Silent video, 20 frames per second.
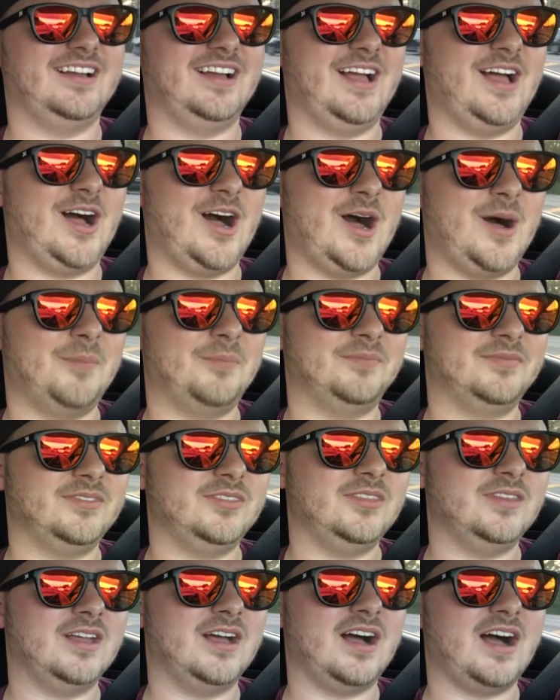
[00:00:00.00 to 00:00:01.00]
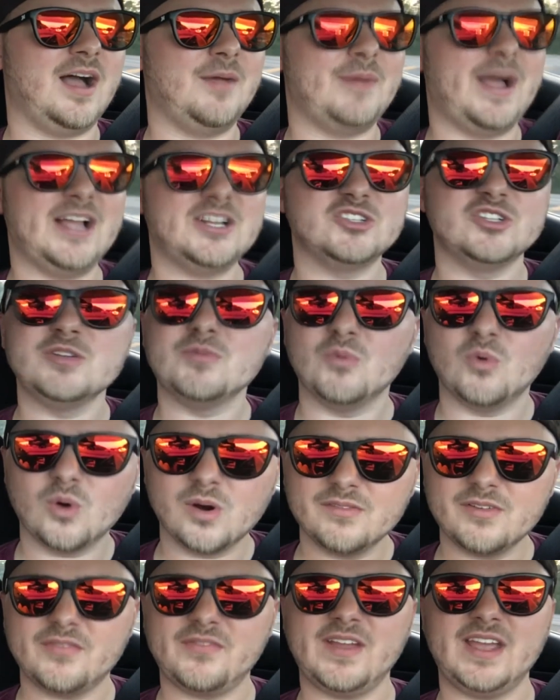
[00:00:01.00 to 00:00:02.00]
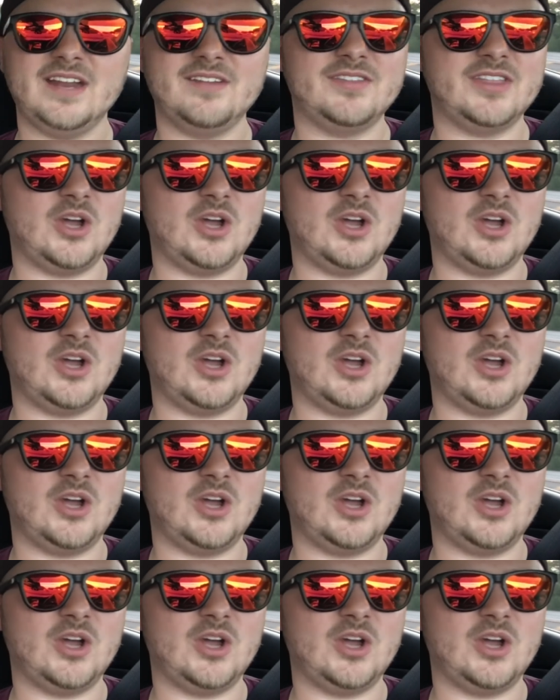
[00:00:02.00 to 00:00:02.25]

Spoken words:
I'm actually more of a fan of